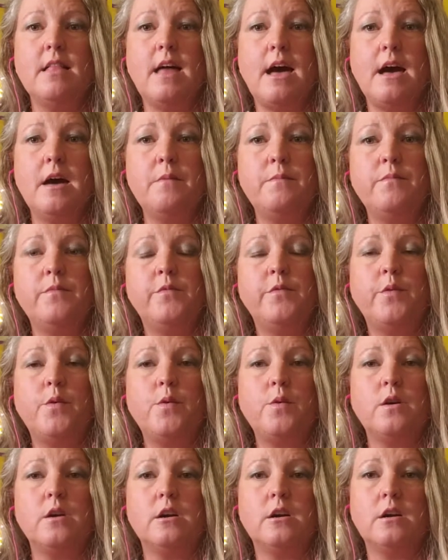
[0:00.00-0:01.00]
up
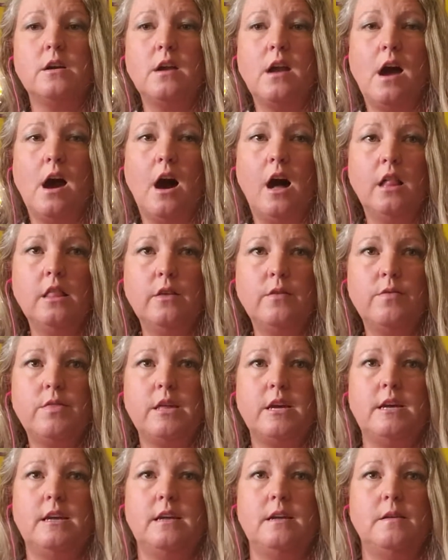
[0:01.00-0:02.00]
for all of
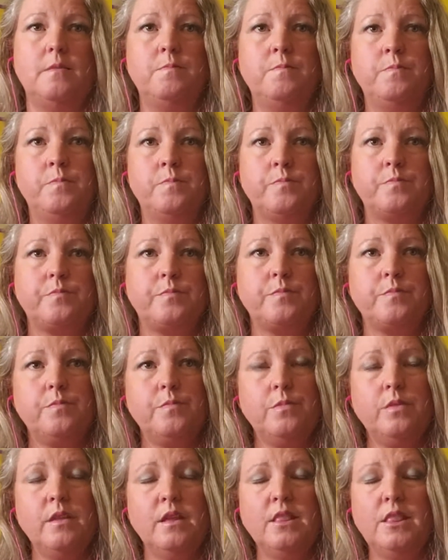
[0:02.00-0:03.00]
the
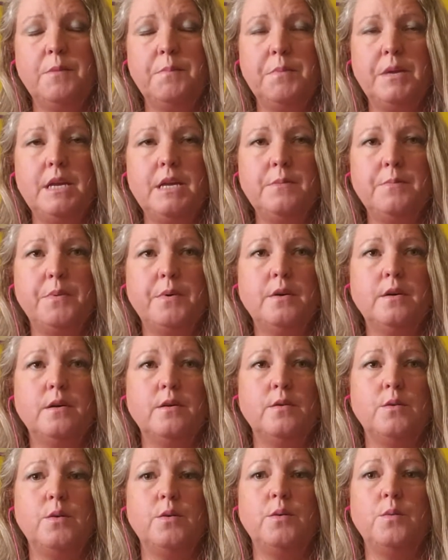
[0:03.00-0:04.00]

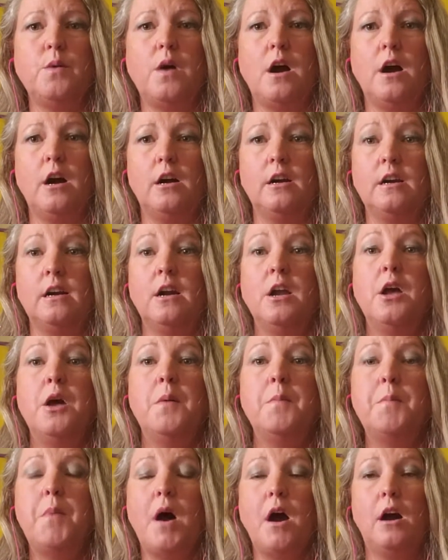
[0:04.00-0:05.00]
people who are
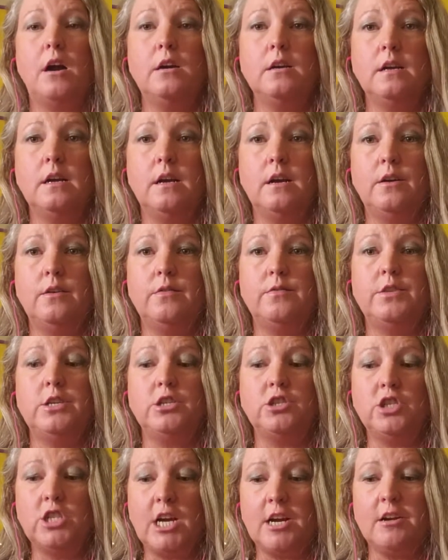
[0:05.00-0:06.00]
part of the
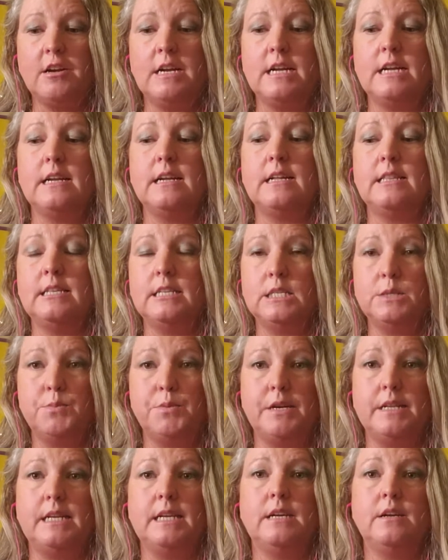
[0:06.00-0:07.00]
sharing and the
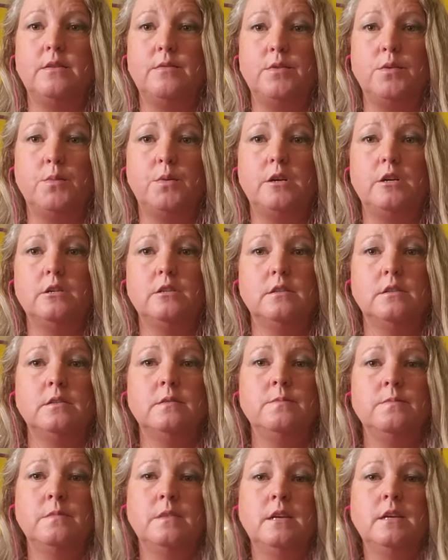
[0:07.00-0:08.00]
spreading of the word,
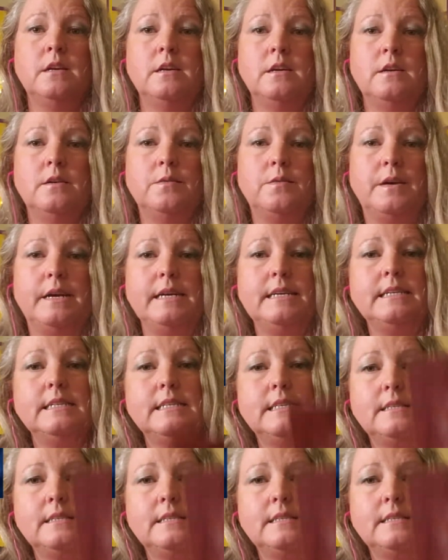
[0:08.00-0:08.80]
right?